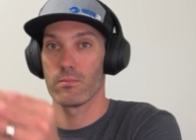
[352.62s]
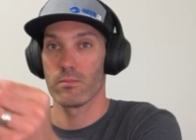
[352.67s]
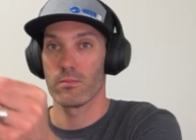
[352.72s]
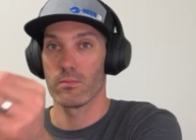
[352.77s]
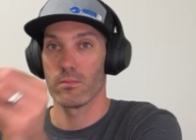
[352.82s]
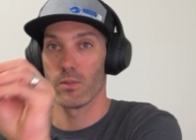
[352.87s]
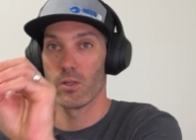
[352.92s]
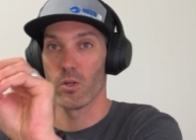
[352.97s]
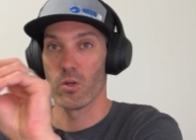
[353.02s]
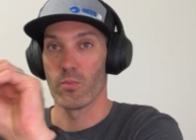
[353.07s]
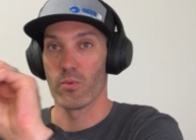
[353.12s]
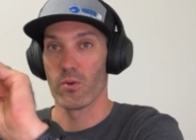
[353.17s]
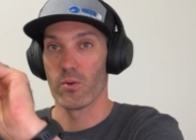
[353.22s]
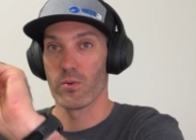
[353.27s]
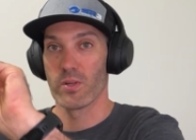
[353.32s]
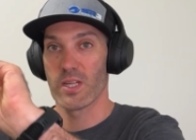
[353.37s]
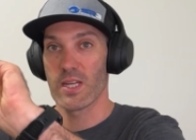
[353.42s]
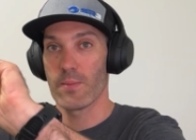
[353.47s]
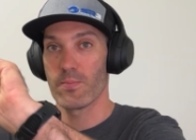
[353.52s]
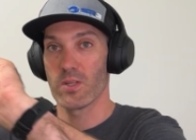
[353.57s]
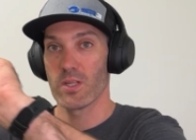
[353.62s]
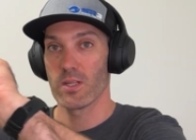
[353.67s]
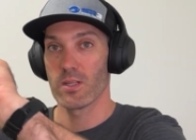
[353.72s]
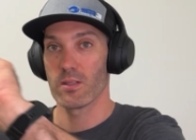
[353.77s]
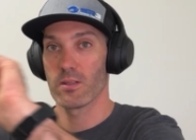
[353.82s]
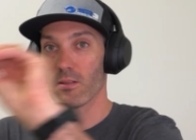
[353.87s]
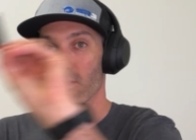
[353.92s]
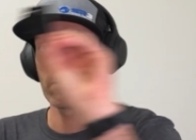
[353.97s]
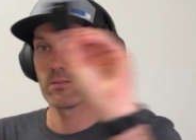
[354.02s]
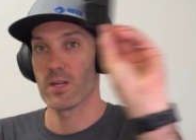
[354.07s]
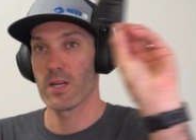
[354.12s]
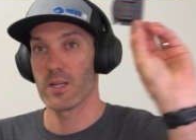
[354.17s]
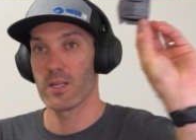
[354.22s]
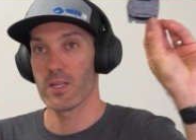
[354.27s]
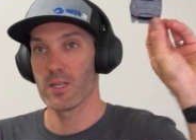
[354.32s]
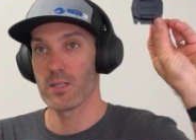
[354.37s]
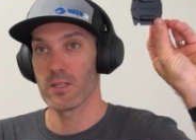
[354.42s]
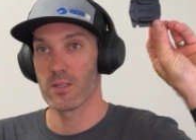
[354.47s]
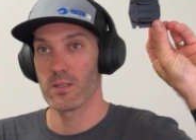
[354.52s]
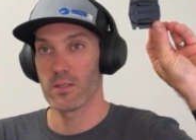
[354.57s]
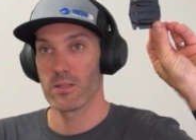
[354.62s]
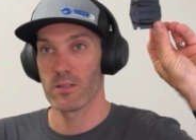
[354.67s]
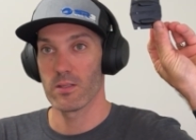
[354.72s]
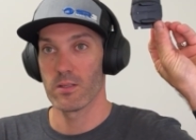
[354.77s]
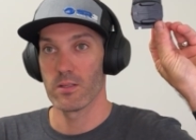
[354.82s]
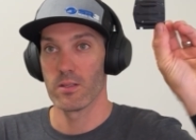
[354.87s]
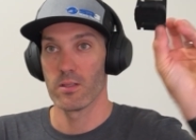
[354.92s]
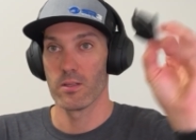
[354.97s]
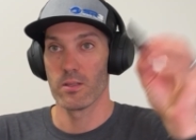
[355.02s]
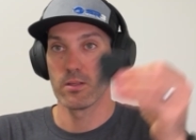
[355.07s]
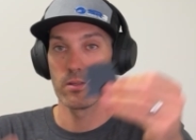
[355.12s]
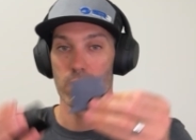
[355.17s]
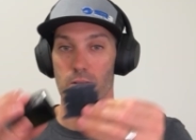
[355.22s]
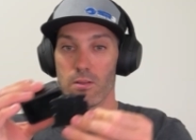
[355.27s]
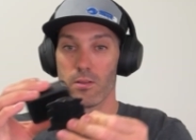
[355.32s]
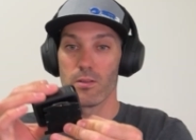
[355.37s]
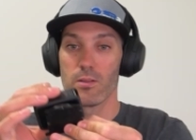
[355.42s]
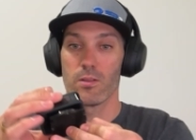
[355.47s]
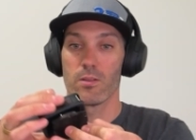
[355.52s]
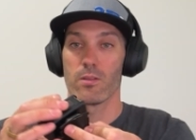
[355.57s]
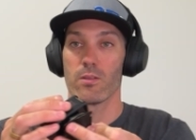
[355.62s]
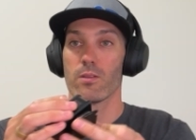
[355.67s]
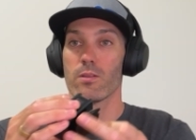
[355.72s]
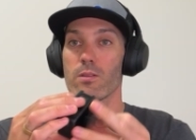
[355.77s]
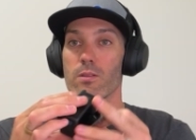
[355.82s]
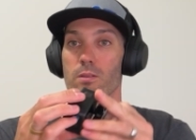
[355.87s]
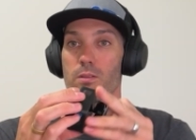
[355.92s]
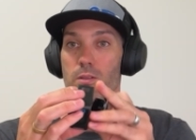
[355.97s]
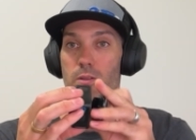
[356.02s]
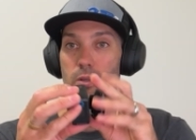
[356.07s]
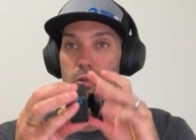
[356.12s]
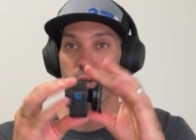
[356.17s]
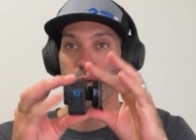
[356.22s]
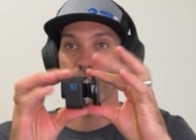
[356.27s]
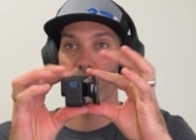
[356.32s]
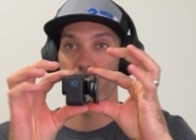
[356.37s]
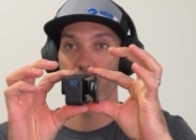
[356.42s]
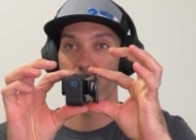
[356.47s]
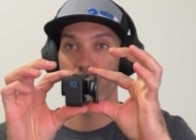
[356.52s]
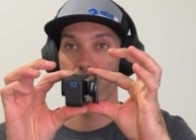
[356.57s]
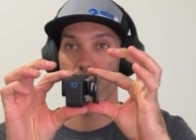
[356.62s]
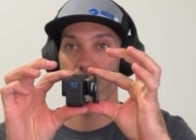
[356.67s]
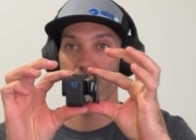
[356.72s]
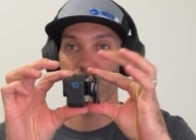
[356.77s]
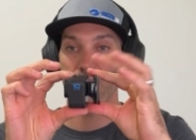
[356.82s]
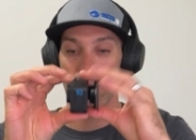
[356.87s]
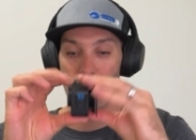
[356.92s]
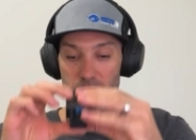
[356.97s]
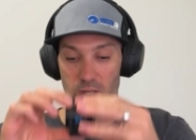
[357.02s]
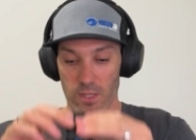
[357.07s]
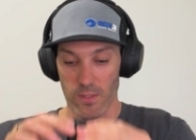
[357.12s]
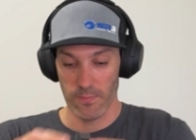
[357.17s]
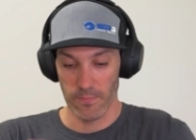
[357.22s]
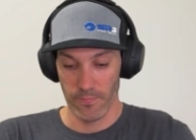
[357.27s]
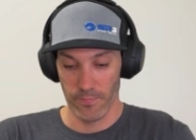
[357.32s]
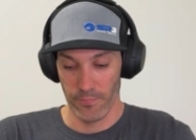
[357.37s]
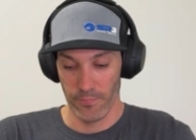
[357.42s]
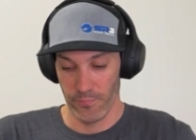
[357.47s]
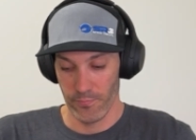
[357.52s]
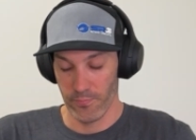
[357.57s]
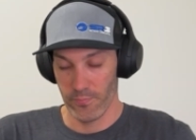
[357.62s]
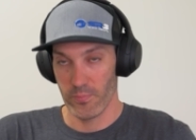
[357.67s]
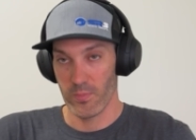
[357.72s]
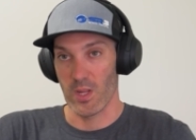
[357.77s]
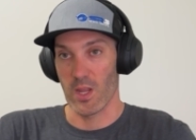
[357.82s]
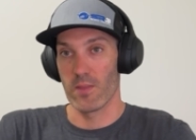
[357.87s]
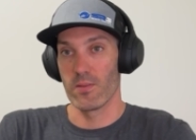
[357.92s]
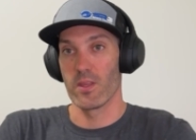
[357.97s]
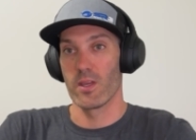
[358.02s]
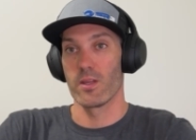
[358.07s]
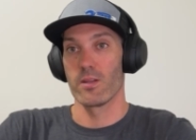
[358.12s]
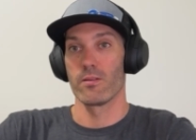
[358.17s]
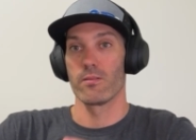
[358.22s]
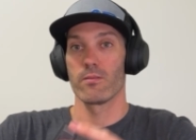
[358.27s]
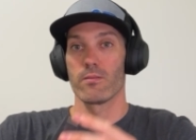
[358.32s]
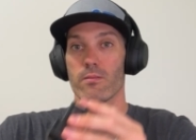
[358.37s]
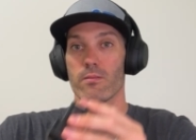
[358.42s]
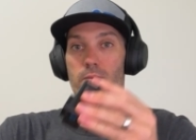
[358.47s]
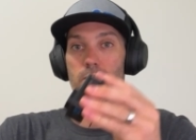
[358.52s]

GoPro adapter right here. So GoPro to the adapter and then